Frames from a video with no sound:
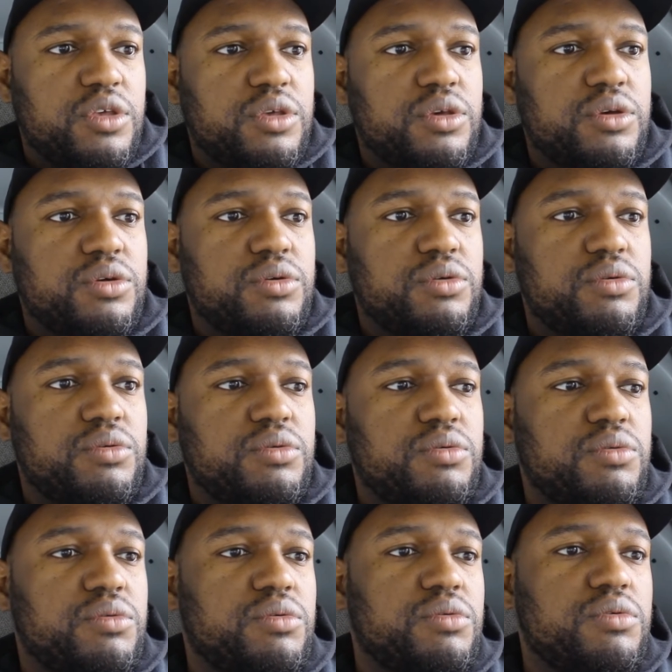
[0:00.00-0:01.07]
you,
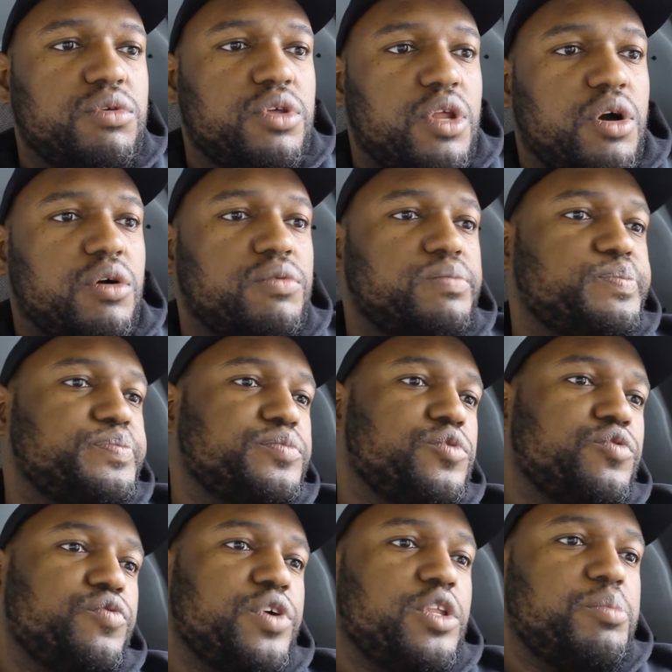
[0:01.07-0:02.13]
you know,
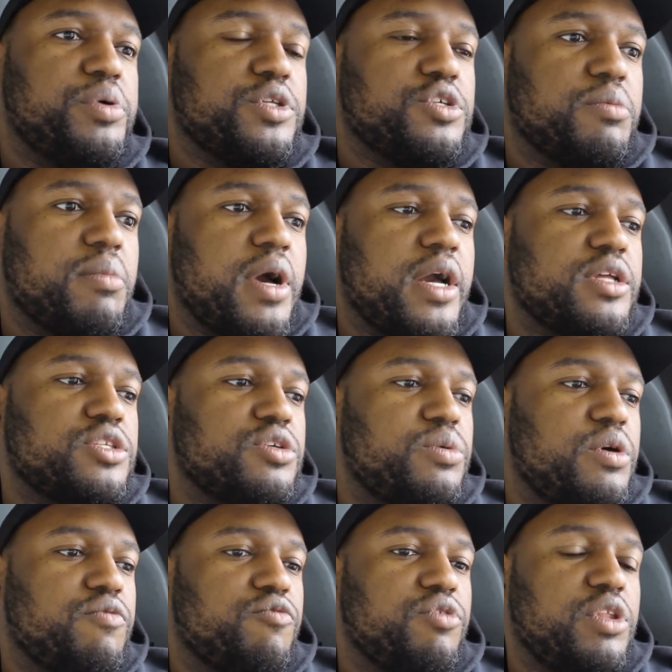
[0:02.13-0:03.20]
really put your mind to
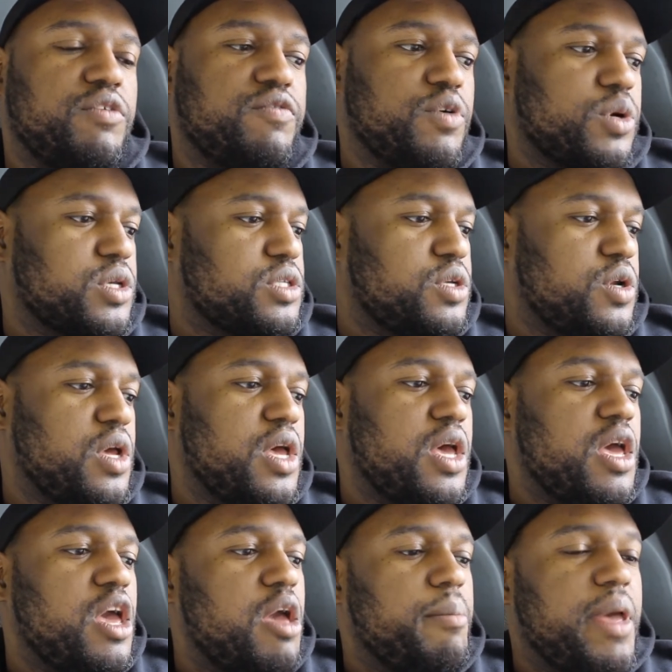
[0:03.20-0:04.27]
it and really focus on it.
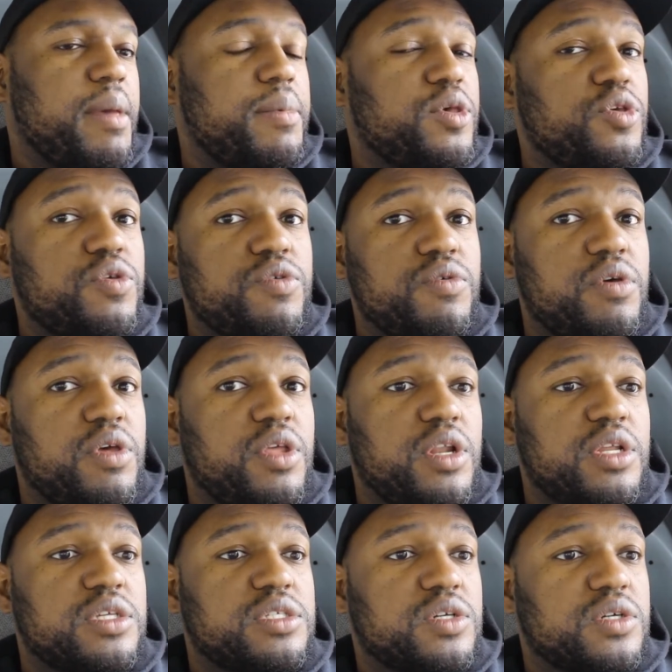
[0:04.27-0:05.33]
And maybe you, and
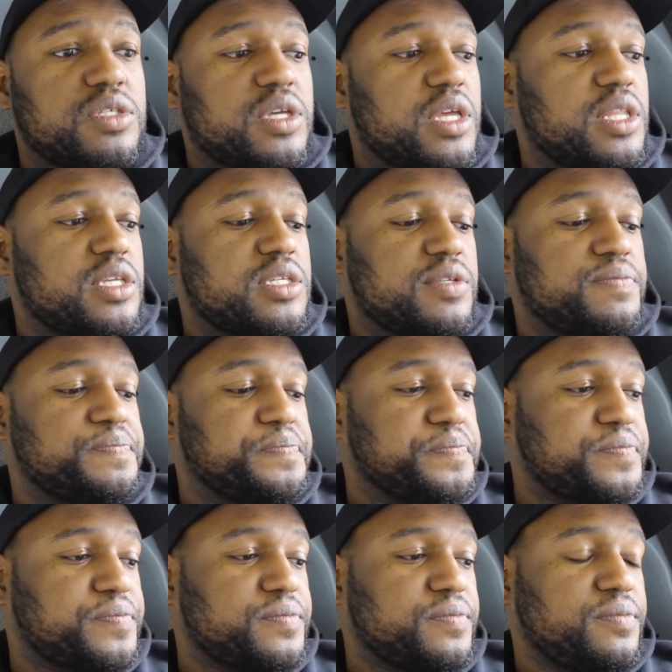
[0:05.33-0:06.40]
it's going to say, listen,
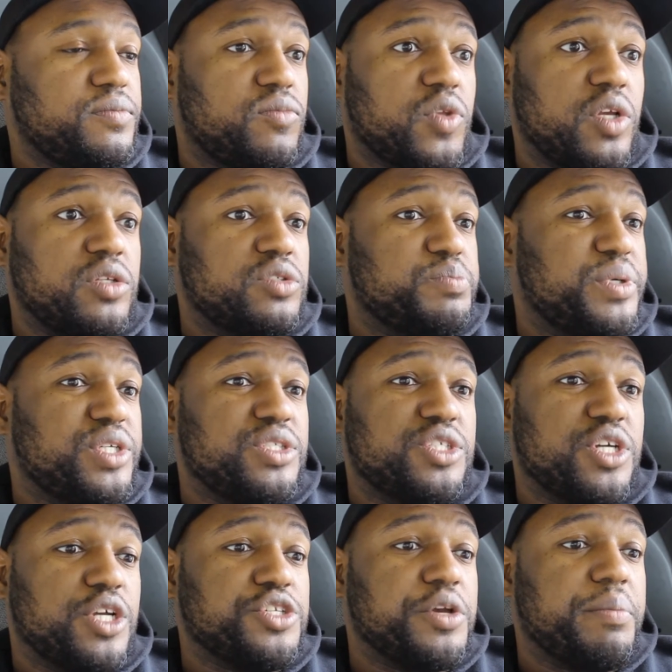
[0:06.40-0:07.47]
but
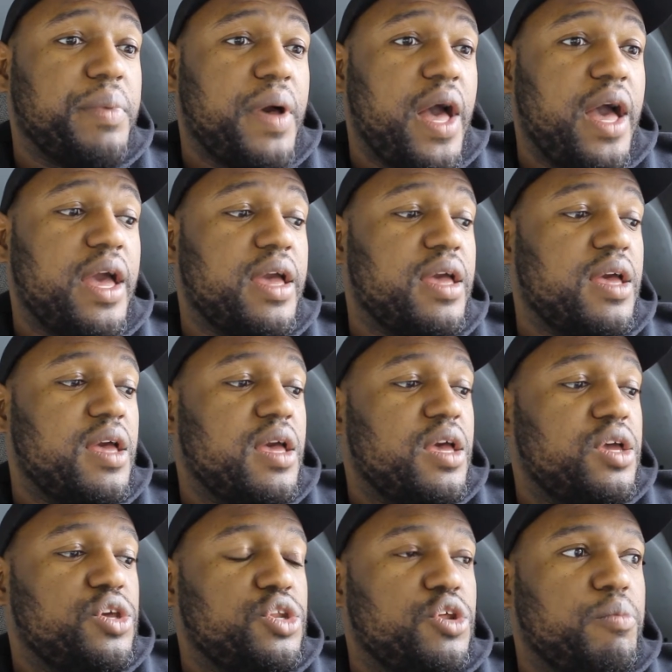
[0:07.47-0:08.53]
judging by,
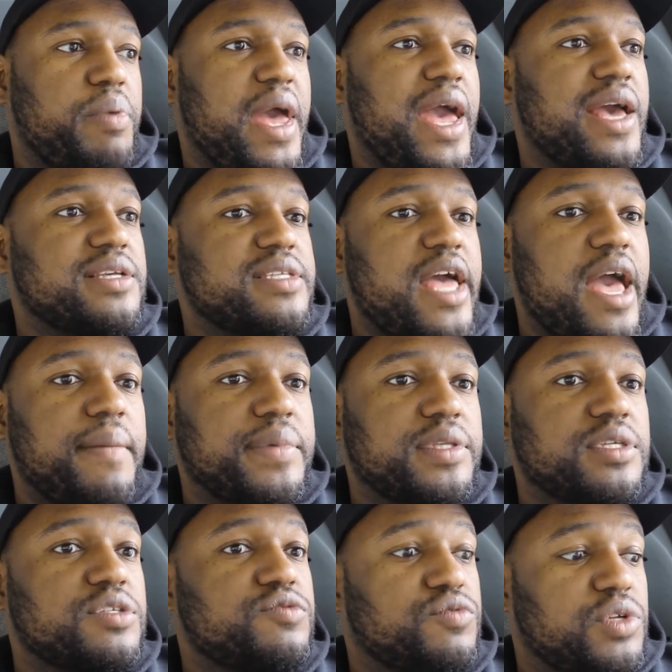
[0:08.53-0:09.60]
you know, past habits,
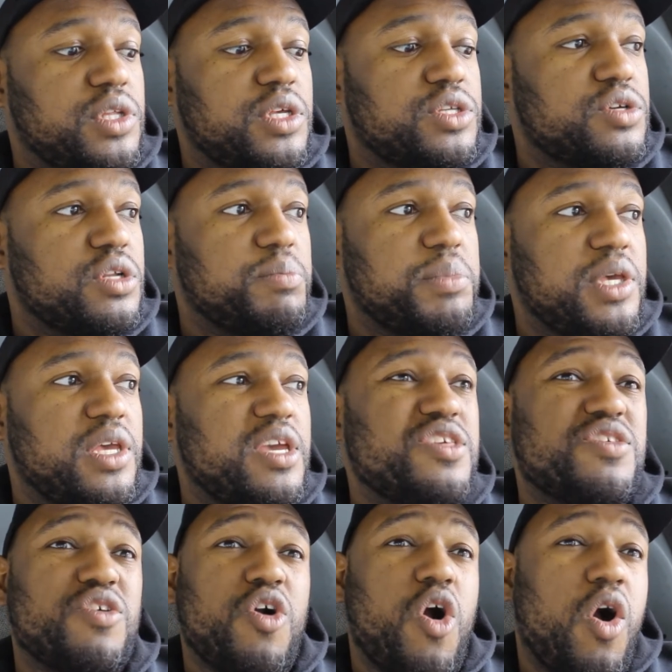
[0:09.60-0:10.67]
it's going to be
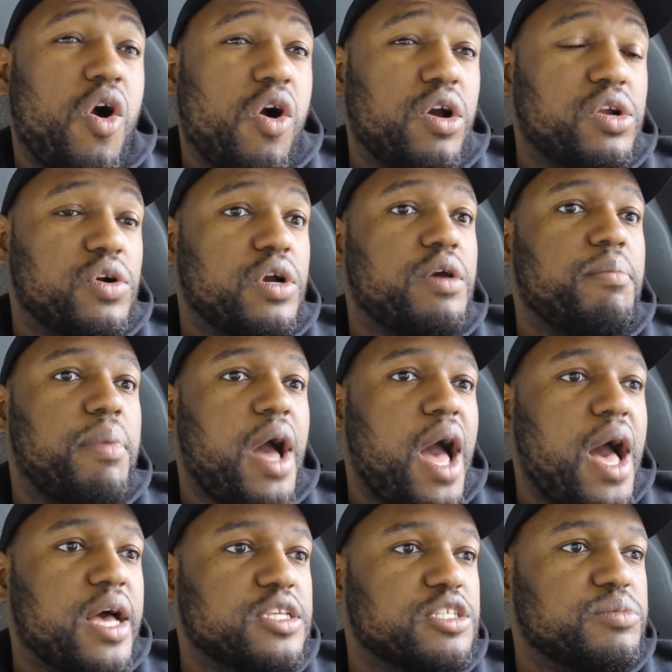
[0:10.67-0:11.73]
either hard or
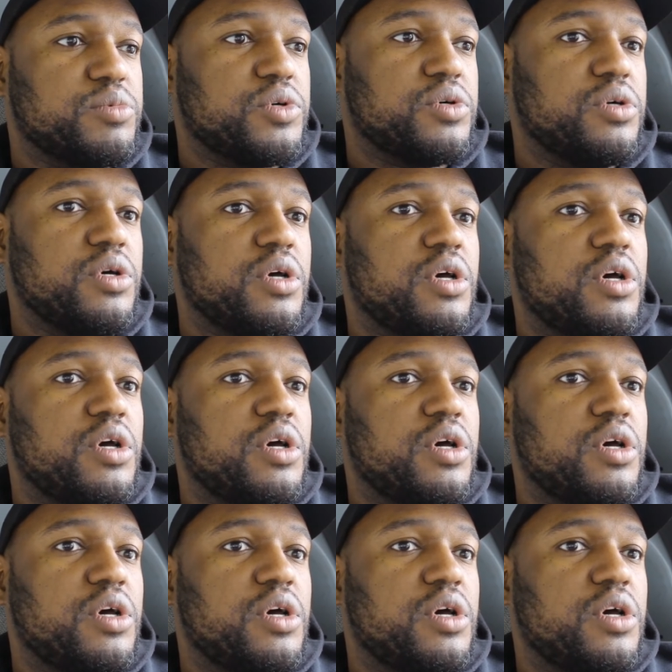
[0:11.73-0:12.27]
impossible